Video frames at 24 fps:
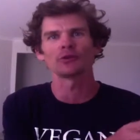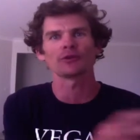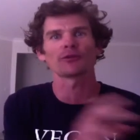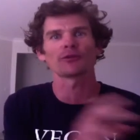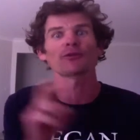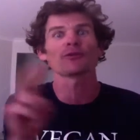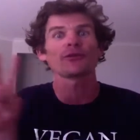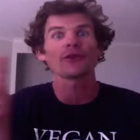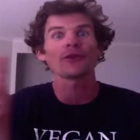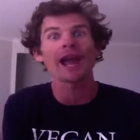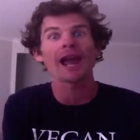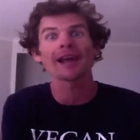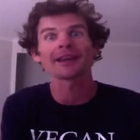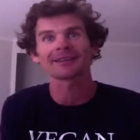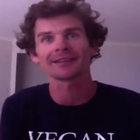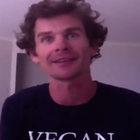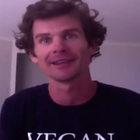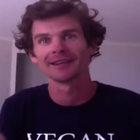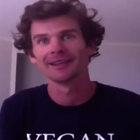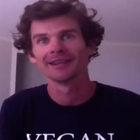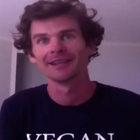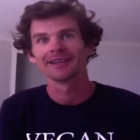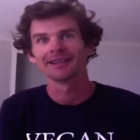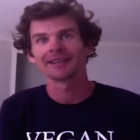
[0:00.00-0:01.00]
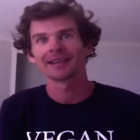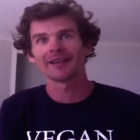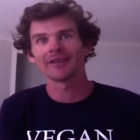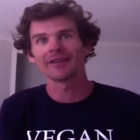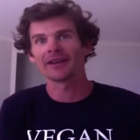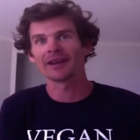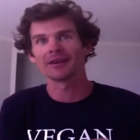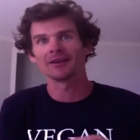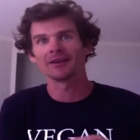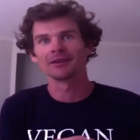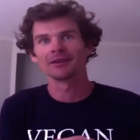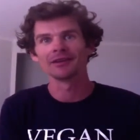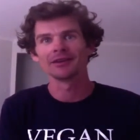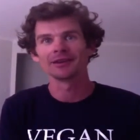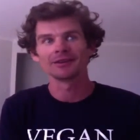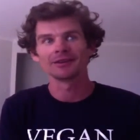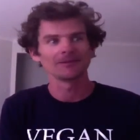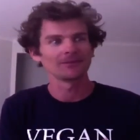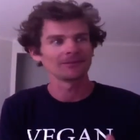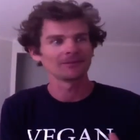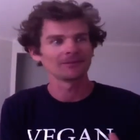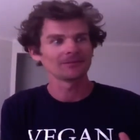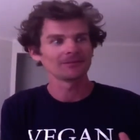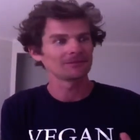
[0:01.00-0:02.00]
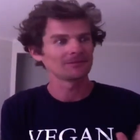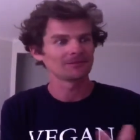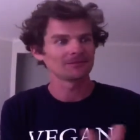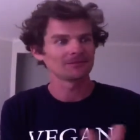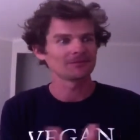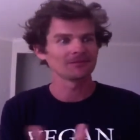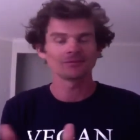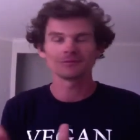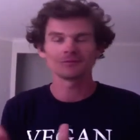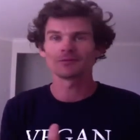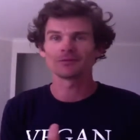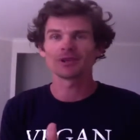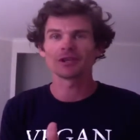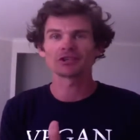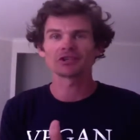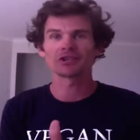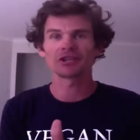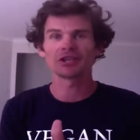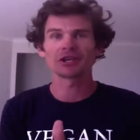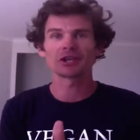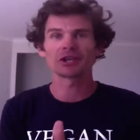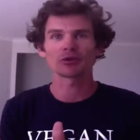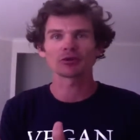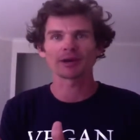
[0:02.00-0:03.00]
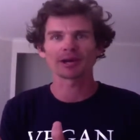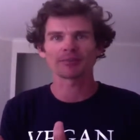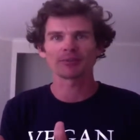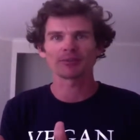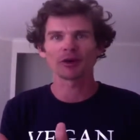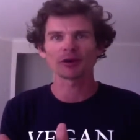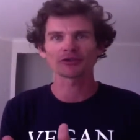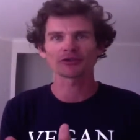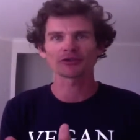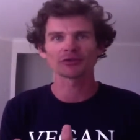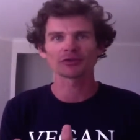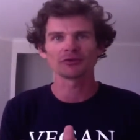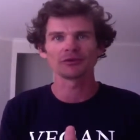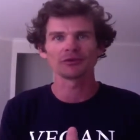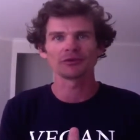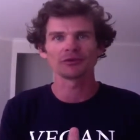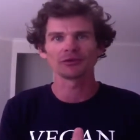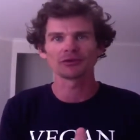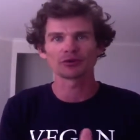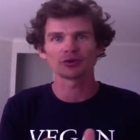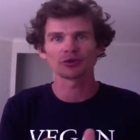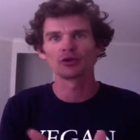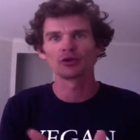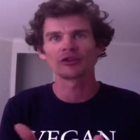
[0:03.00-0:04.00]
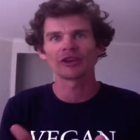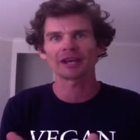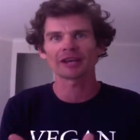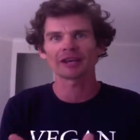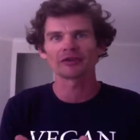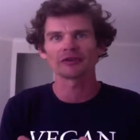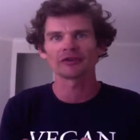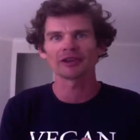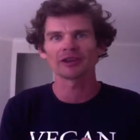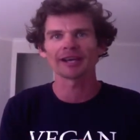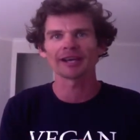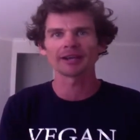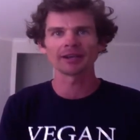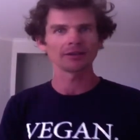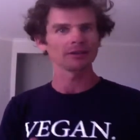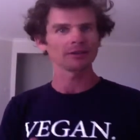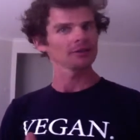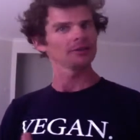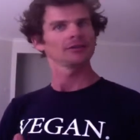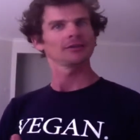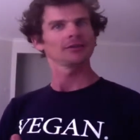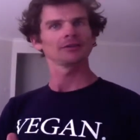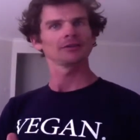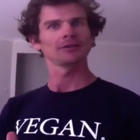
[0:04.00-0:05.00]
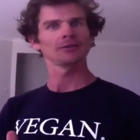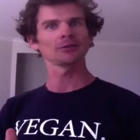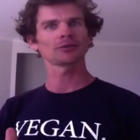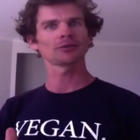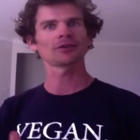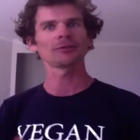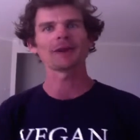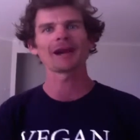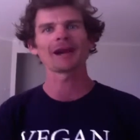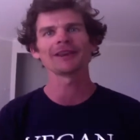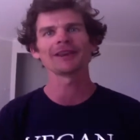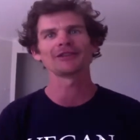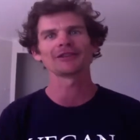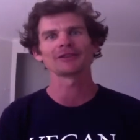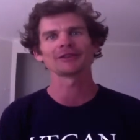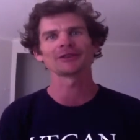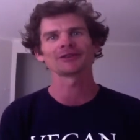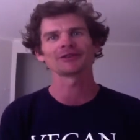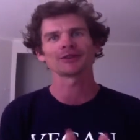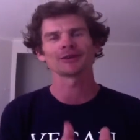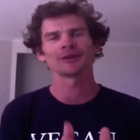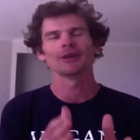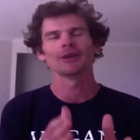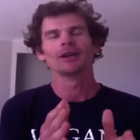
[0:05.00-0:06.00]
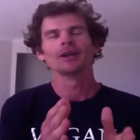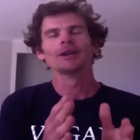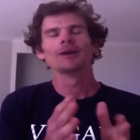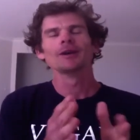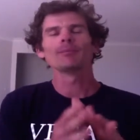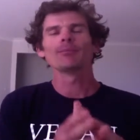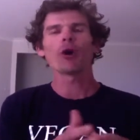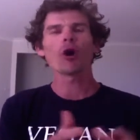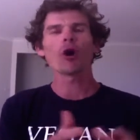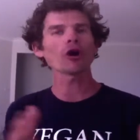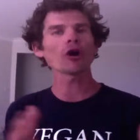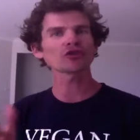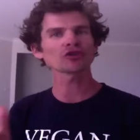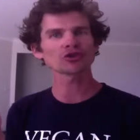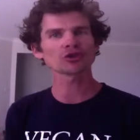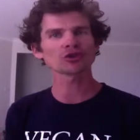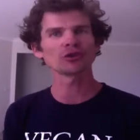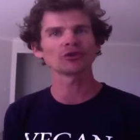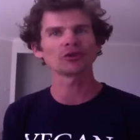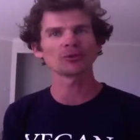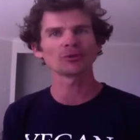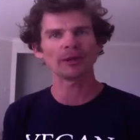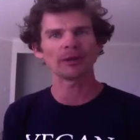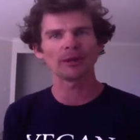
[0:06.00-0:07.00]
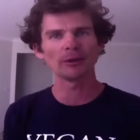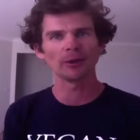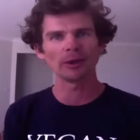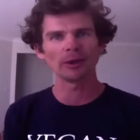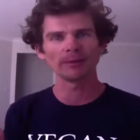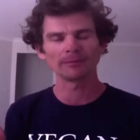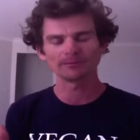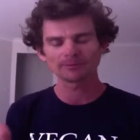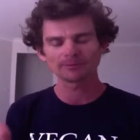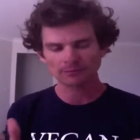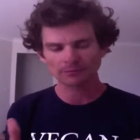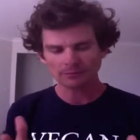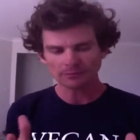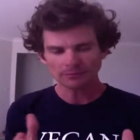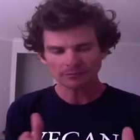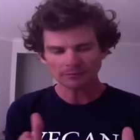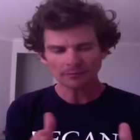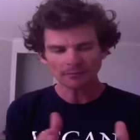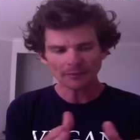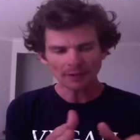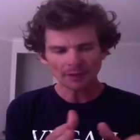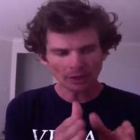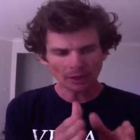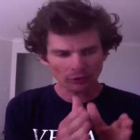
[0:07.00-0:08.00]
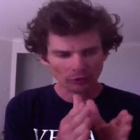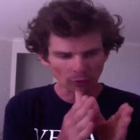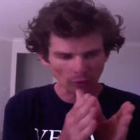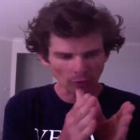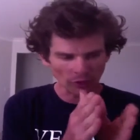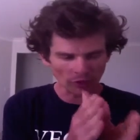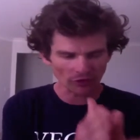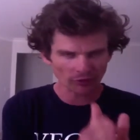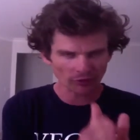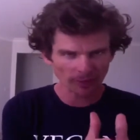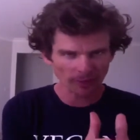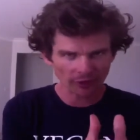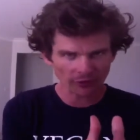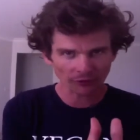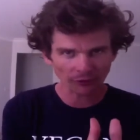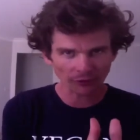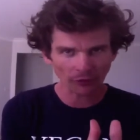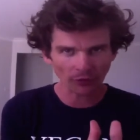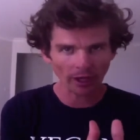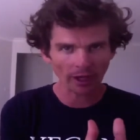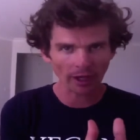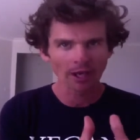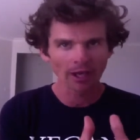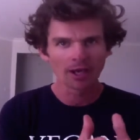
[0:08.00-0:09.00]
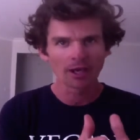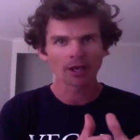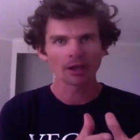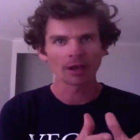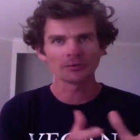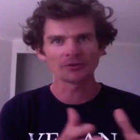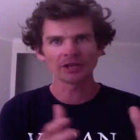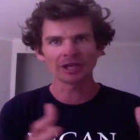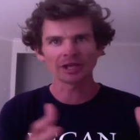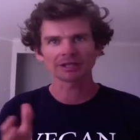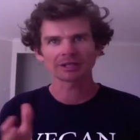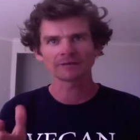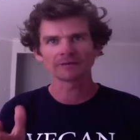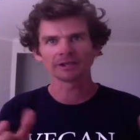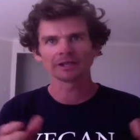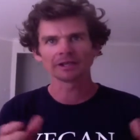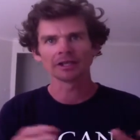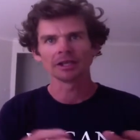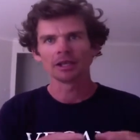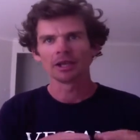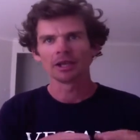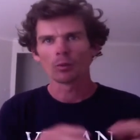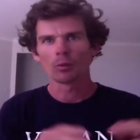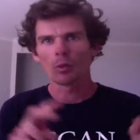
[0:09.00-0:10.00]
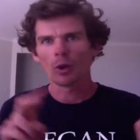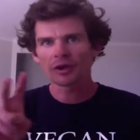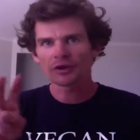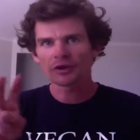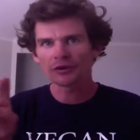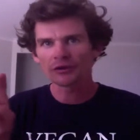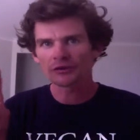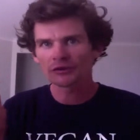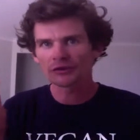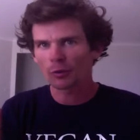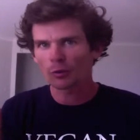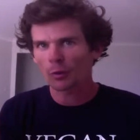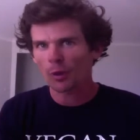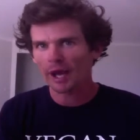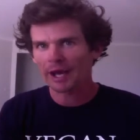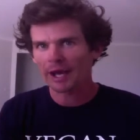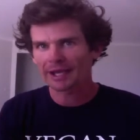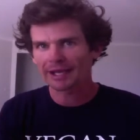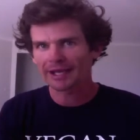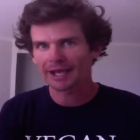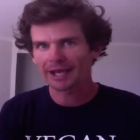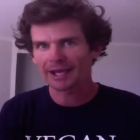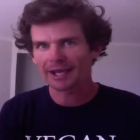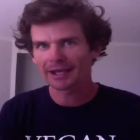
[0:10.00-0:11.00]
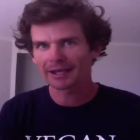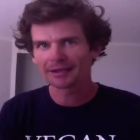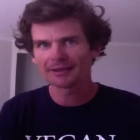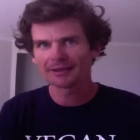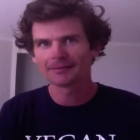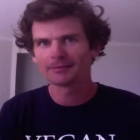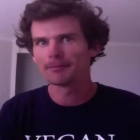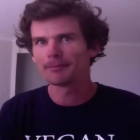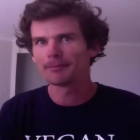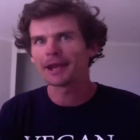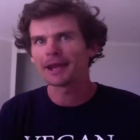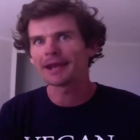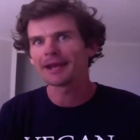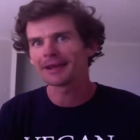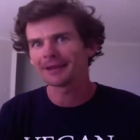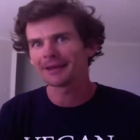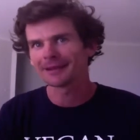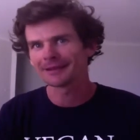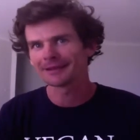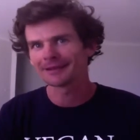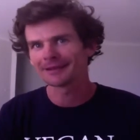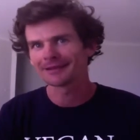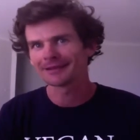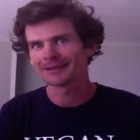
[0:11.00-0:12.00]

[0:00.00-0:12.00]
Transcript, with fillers: look fat and then then she did correct posture and two seconds later looked amazing. So posture is a big one. So we've got to specify objectively what does the weight gain mean?